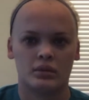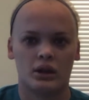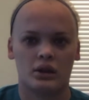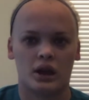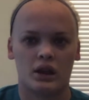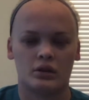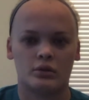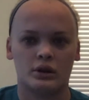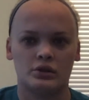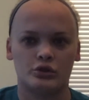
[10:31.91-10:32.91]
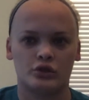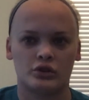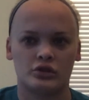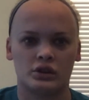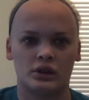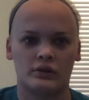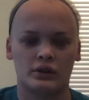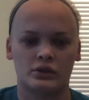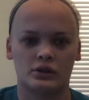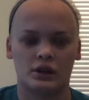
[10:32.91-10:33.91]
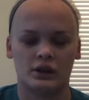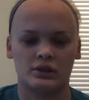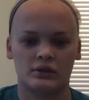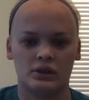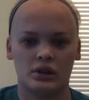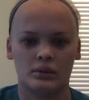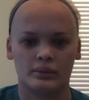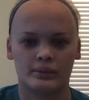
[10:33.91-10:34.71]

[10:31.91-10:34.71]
and adequate nutrition and physical activity.